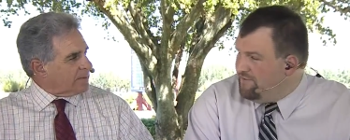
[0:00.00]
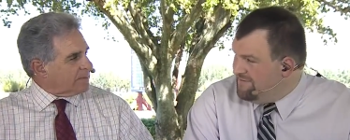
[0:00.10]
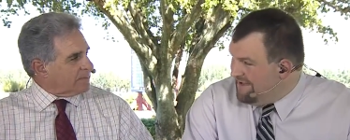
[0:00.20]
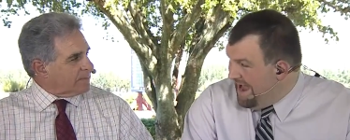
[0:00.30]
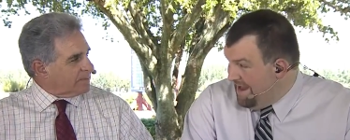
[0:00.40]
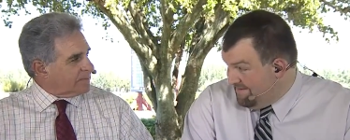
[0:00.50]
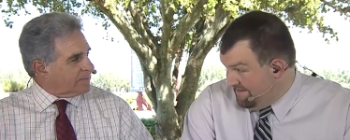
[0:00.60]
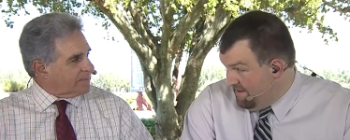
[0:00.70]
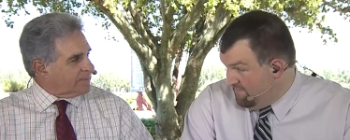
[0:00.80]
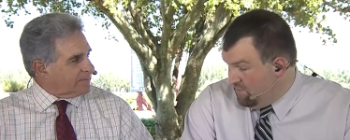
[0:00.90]
Speaker 1: Zayas
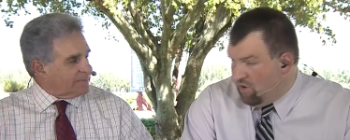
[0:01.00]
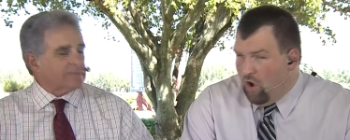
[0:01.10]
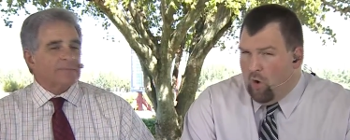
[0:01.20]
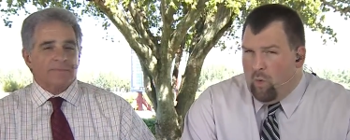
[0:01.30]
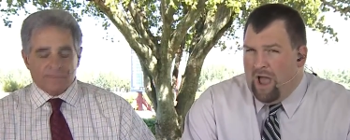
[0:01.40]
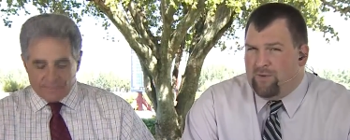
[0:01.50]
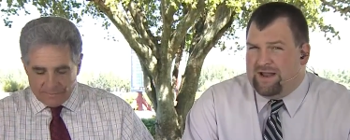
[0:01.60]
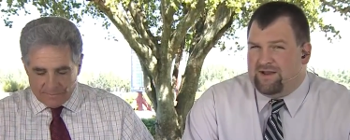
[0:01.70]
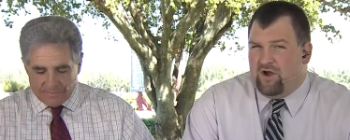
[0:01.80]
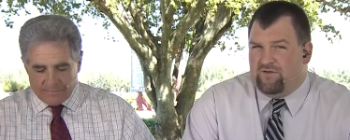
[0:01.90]
gets the call. Why would
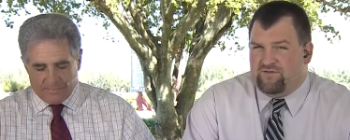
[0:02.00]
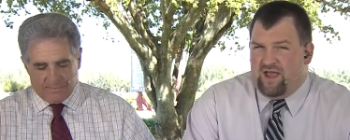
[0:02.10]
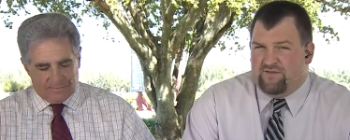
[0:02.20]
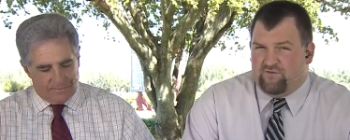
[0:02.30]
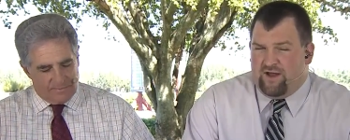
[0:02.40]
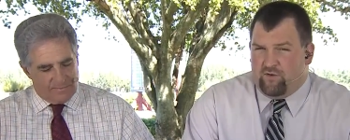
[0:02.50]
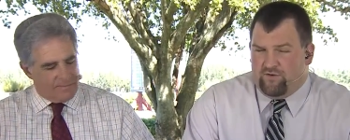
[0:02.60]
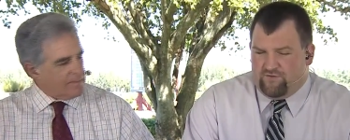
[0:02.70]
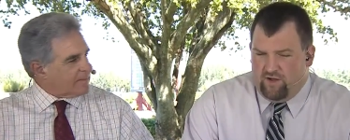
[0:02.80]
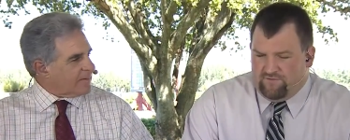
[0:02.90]
Edgard Zayas ride a
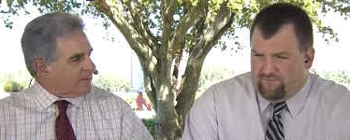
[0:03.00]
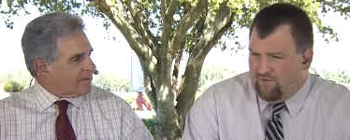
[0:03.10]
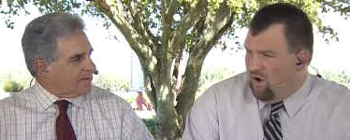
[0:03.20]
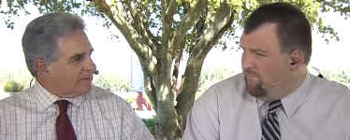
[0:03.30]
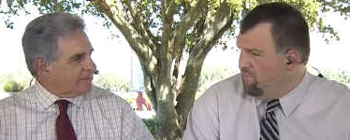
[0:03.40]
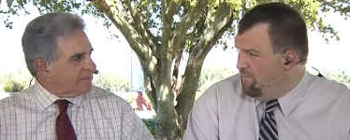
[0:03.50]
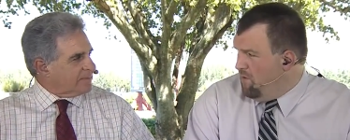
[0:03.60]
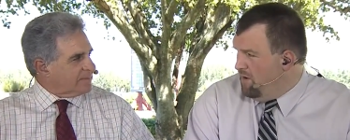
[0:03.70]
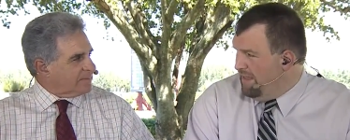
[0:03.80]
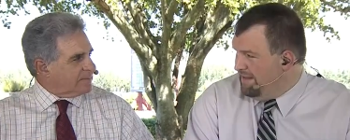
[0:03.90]
horse off the farm for a
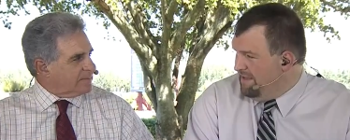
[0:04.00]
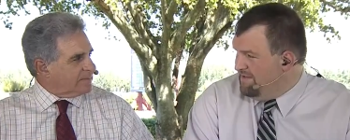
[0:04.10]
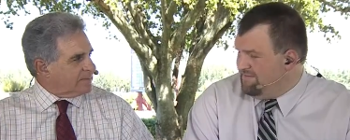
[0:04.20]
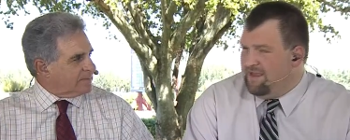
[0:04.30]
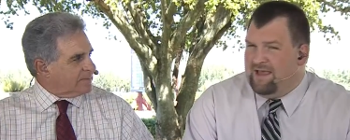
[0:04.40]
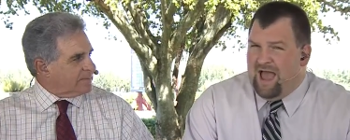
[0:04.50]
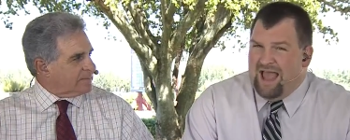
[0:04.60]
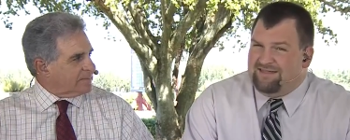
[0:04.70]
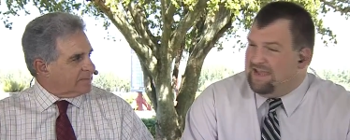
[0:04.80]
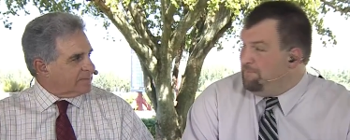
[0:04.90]
barn like this? I
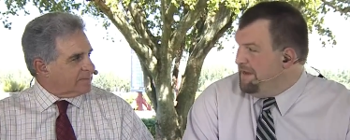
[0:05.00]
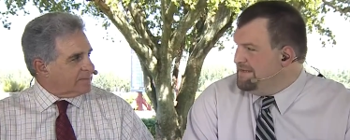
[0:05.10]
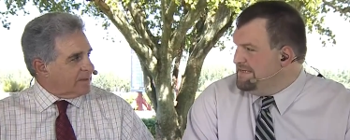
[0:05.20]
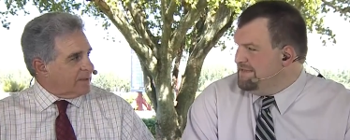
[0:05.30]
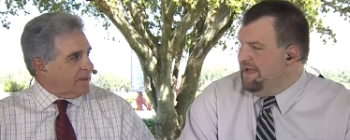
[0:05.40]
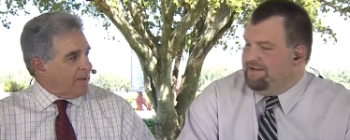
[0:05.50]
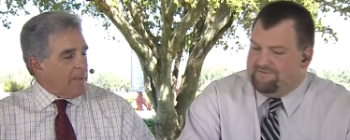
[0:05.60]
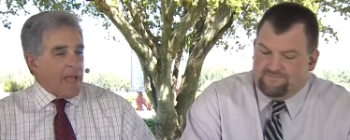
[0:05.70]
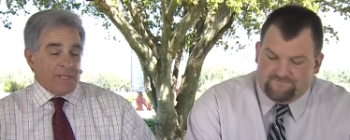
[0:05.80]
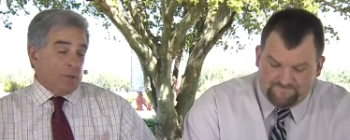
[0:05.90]
think because he's live.
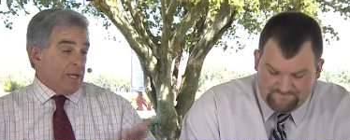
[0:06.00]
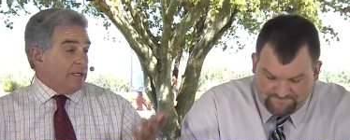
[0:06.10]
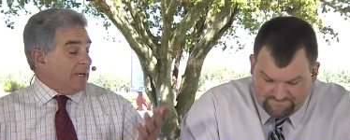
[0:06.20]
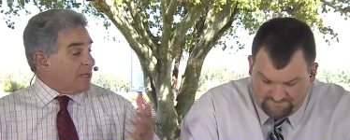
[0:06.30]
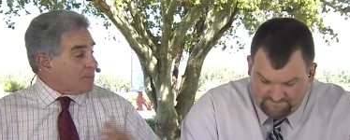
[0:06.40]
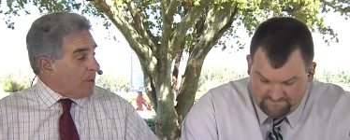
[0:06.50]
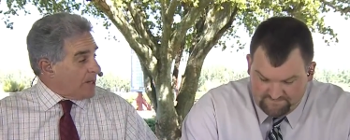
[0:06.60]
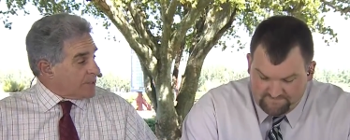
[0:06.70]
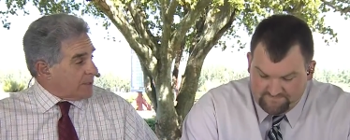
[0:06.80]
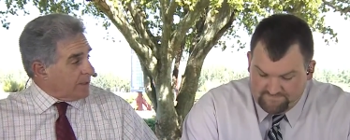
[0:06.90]
Speaker 2: And you'll get a nice
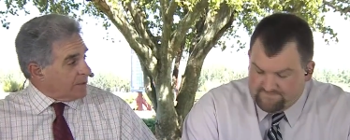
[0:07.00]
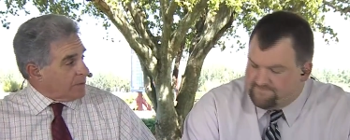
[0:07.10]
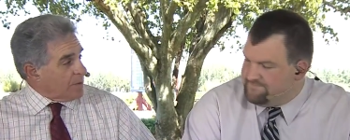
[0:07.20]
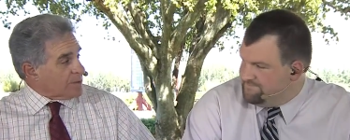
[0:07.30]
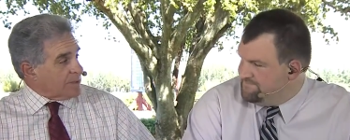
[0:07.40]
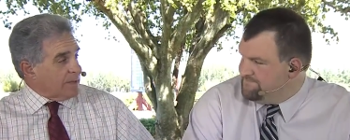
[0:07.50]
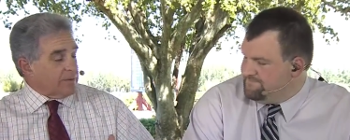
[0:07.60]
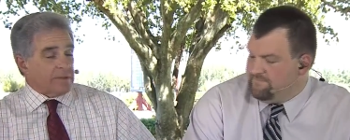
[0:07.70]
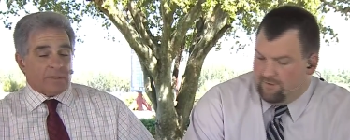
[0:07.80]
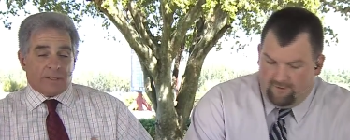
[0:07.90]
price on that horse and
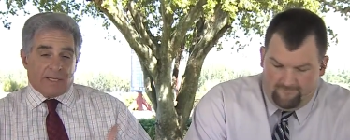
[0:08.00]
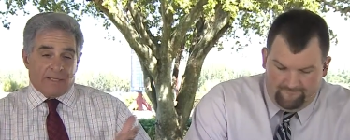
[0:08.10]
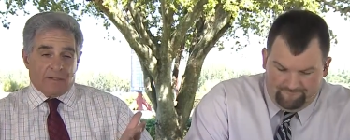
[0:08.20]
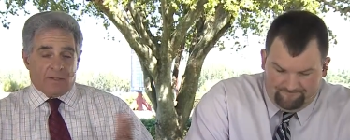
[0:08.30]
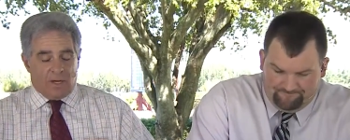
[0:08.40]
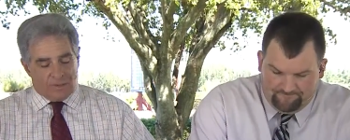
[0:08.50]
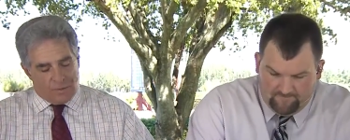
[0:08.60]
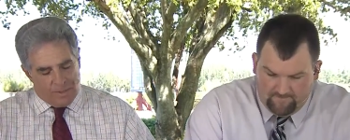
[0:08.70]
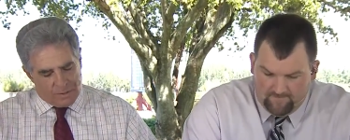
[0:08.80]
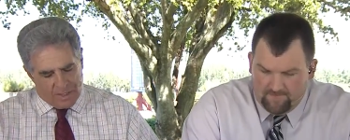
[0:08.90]
everything like that. And, you know, as you
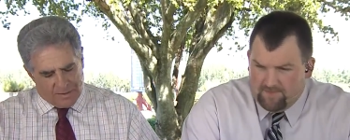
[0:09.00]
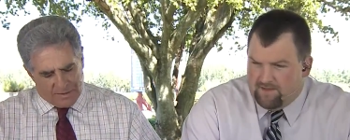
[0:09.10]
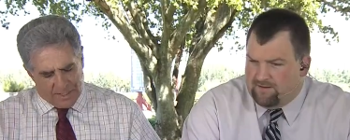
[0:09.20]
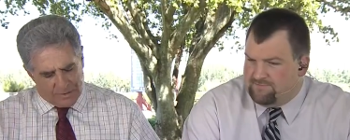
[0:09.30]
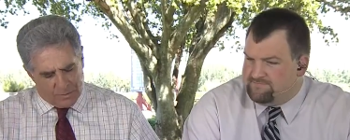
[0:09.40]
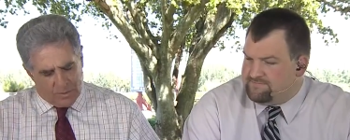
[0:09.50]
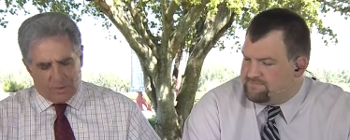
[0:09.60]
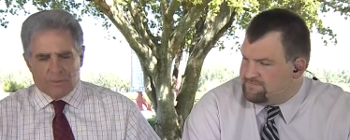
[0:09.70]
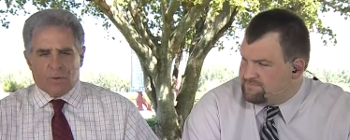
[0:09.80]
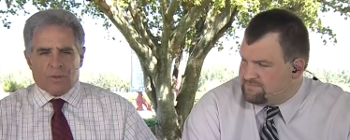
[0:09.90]
mentioned, I think 10 to 1 in
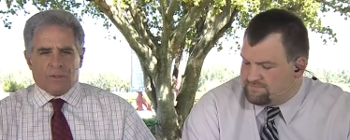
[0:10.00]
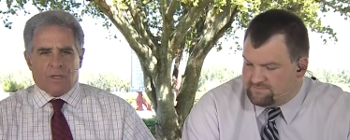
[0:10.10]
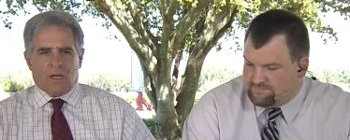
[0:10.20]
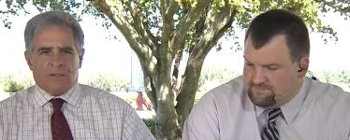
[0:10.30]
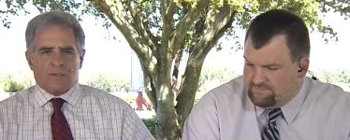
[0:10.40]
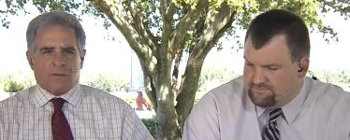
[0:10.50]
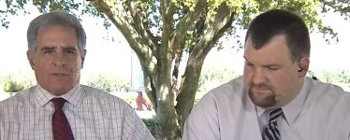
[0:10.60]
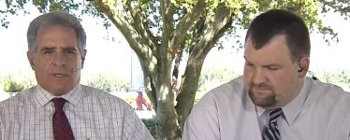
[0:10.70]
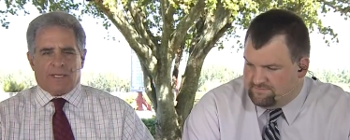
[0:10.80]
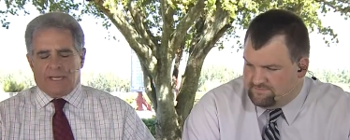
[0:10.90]
the morning line, so you
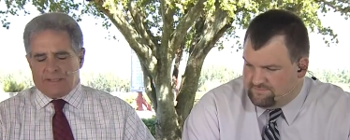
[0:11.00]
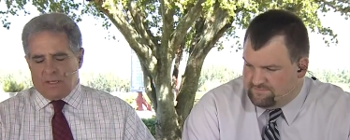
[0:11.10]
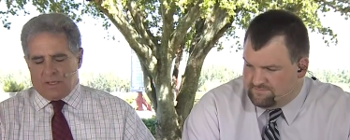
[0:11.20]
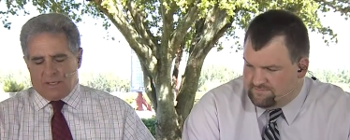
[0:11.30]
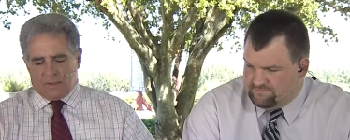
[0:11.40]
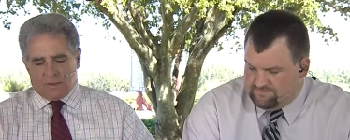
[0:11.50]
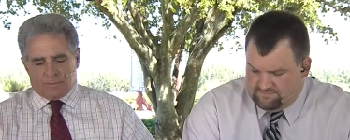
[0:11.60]
get Edgard at a good